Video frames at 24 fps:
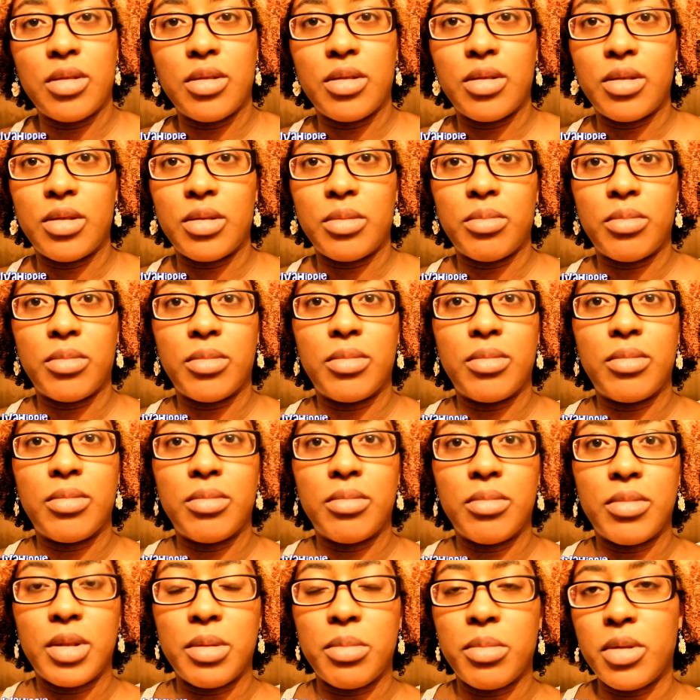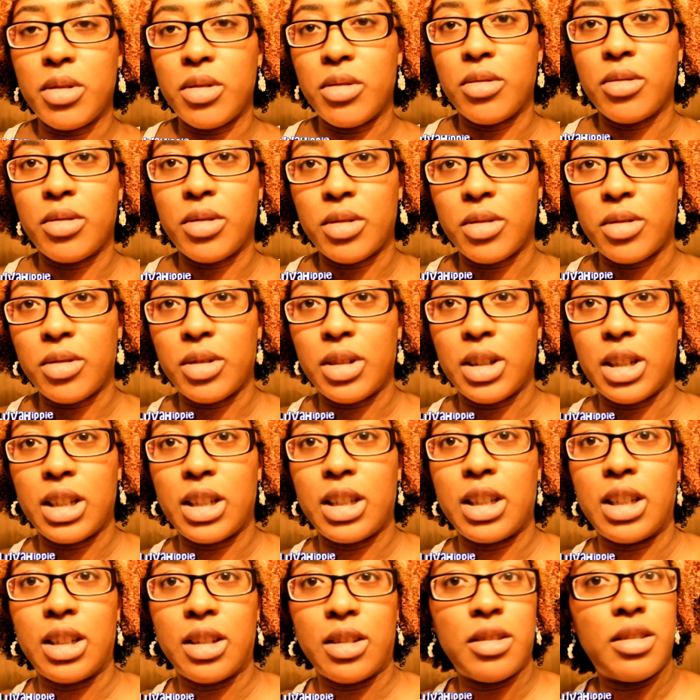my mother-in-law had
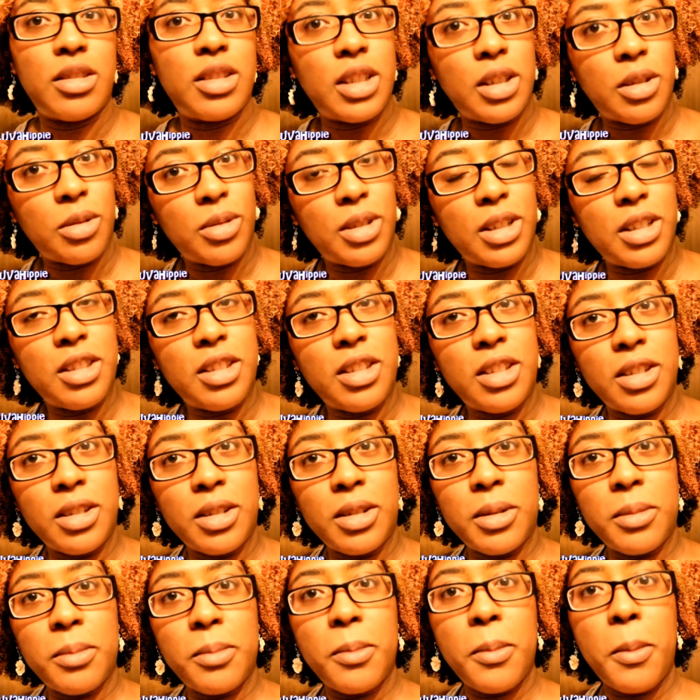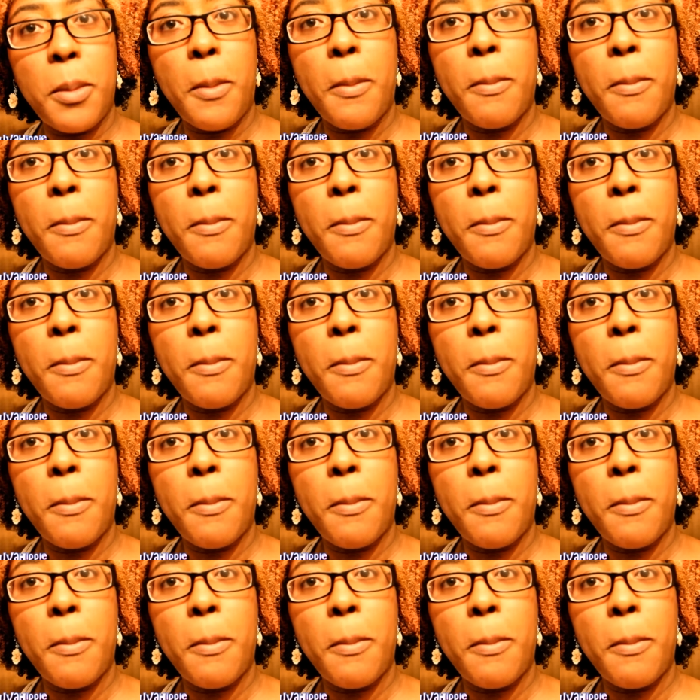kicked us out at the time